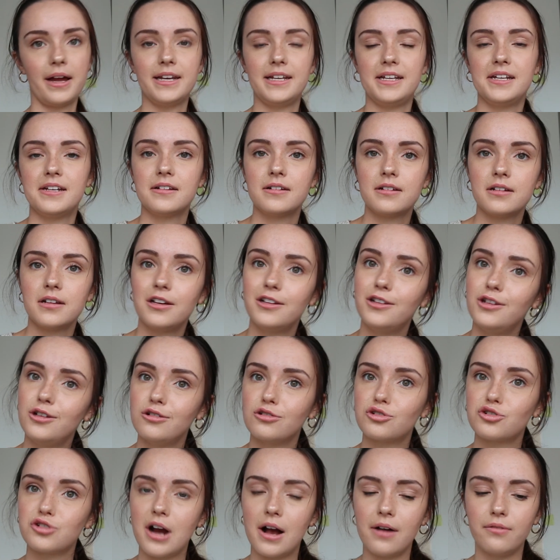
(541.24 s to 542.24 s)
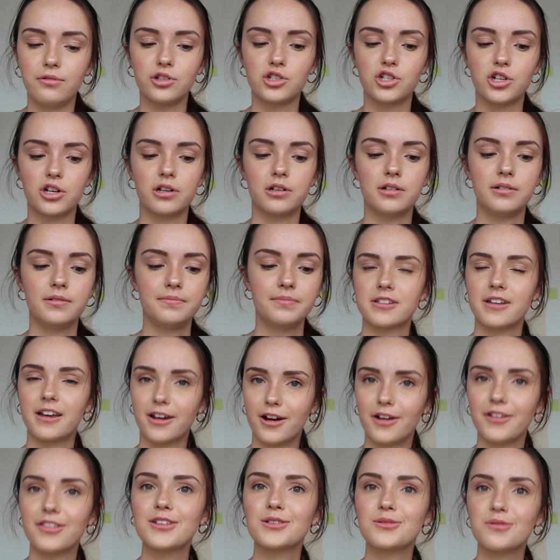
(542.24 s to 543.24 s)
needed a new travel journal. I
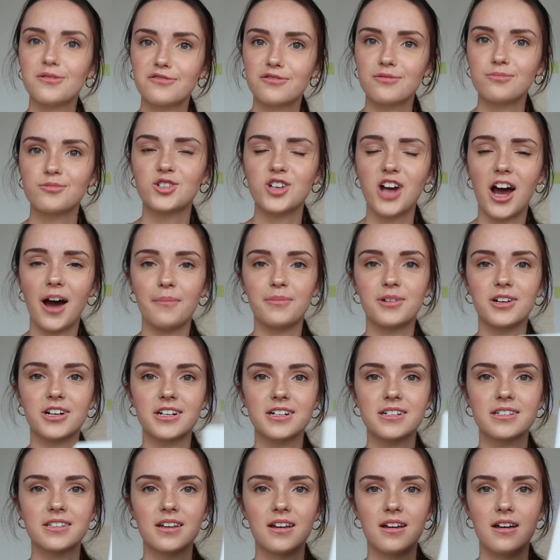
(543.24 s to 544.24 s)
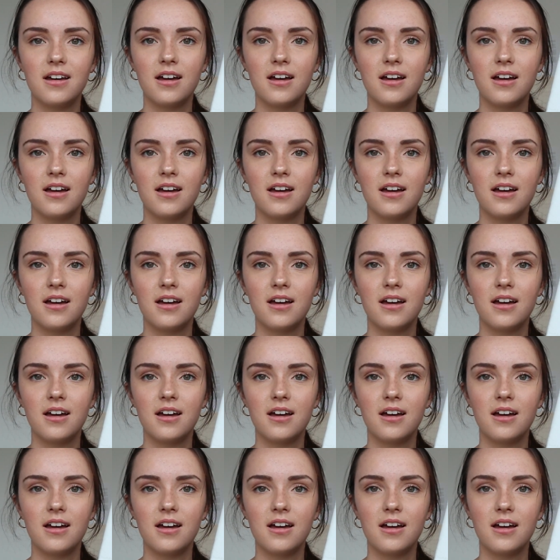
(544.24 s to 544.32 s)
got this one from Chapters.